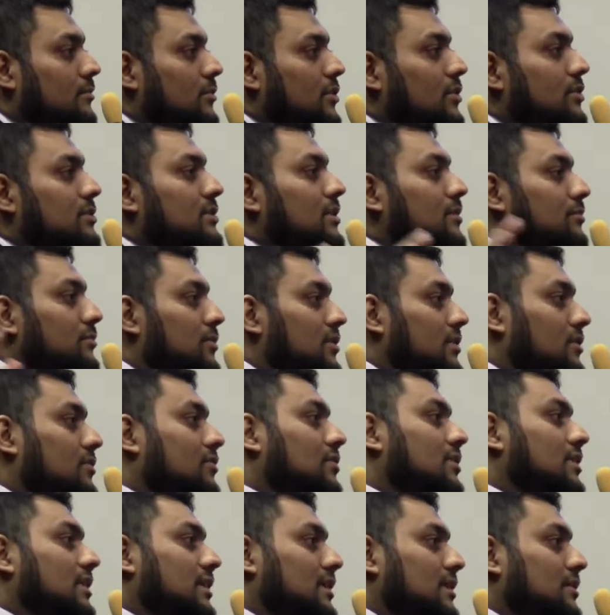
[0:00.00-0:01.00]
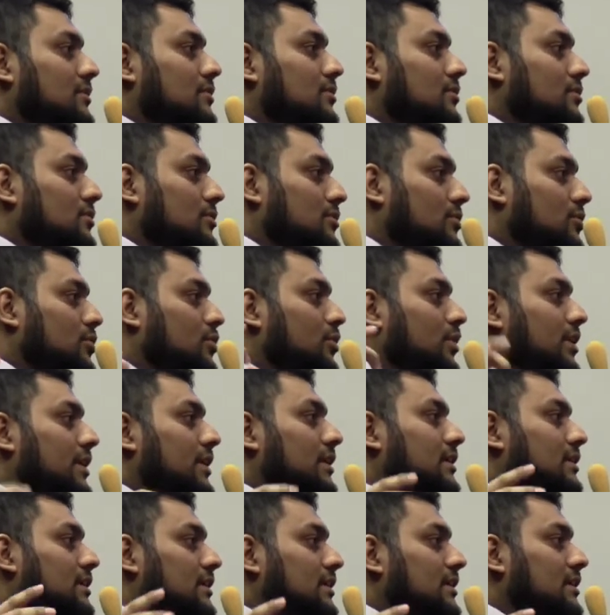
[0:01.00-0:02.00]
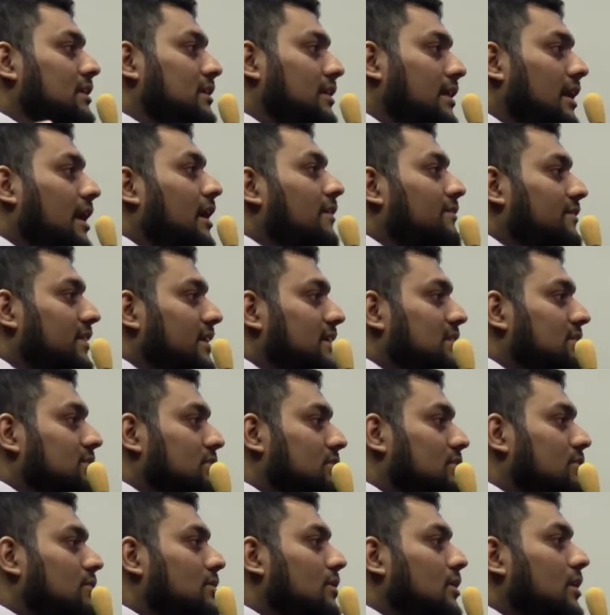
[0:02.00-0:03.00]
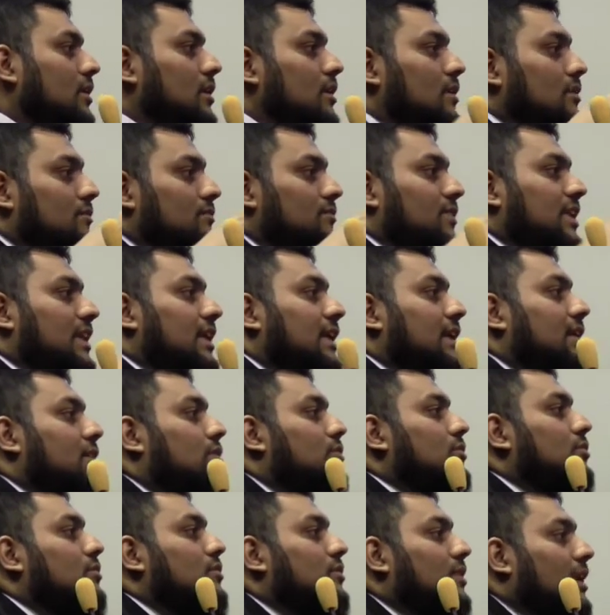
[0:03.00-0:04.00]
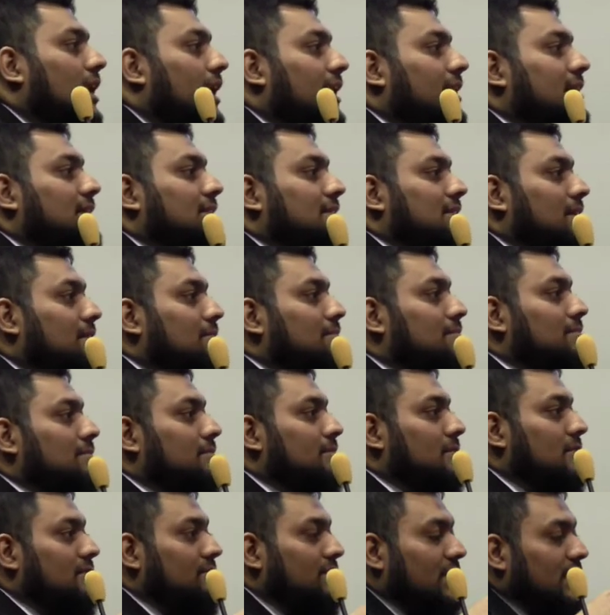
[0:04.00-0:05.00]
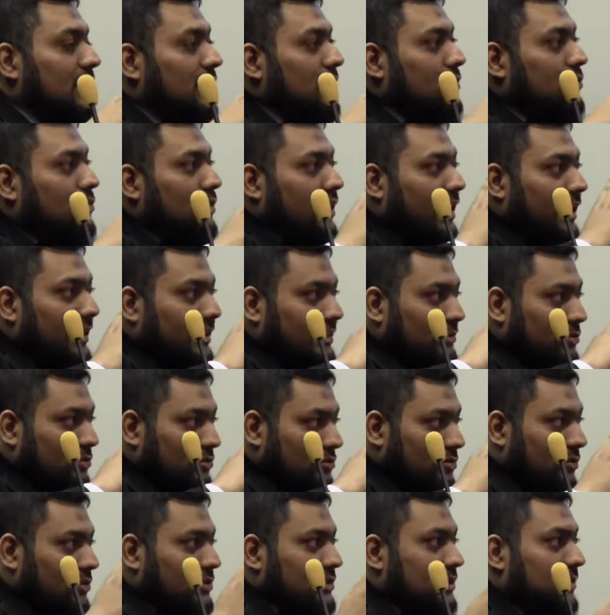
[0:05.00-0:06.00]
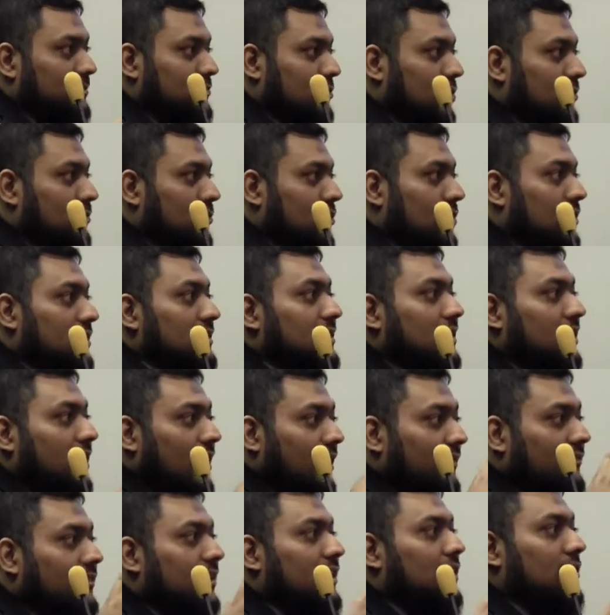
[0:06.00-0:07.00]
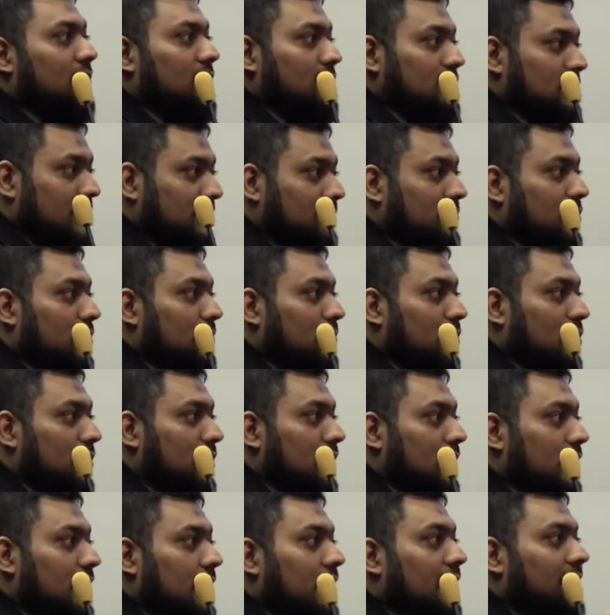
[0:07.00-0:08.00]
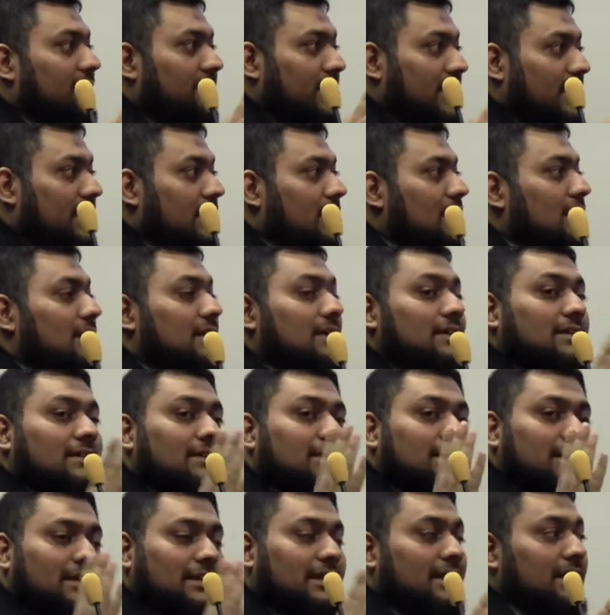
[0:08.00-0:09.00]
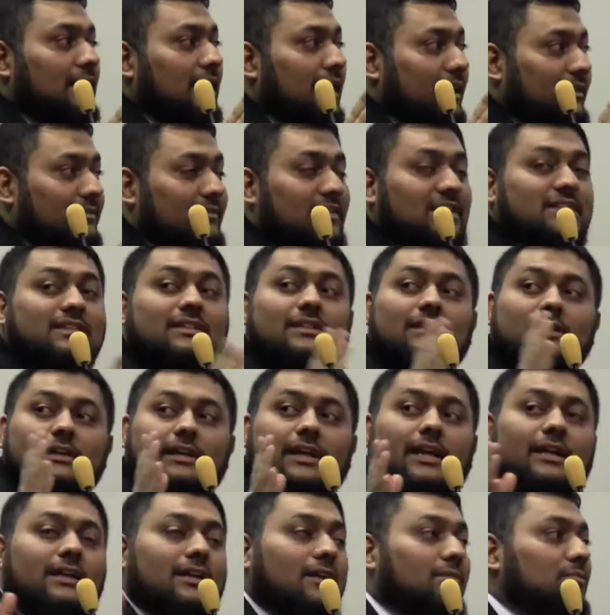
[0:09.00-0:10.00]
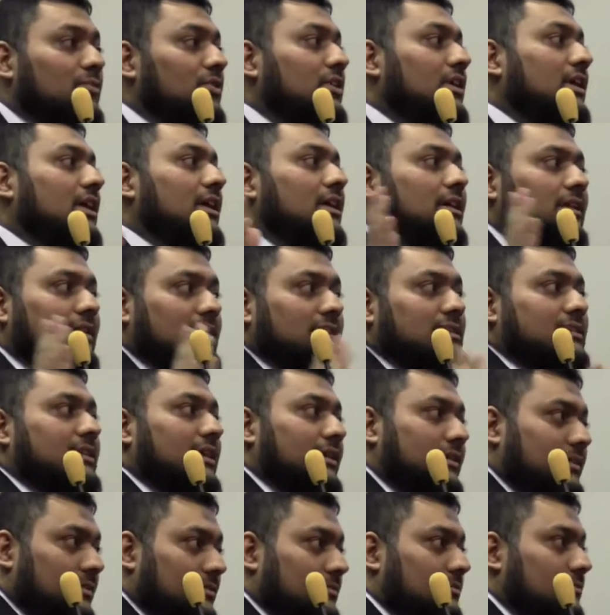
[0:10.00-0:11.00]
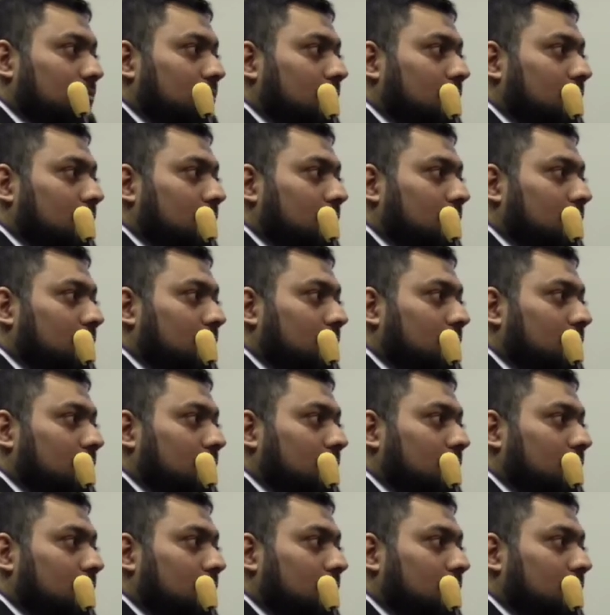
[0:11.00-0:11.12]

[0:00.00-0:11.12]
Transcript: because computer don't query the graphics. So we need to write those conceptual models, the graphical conceptual model, in a way, in a language that computer can understand.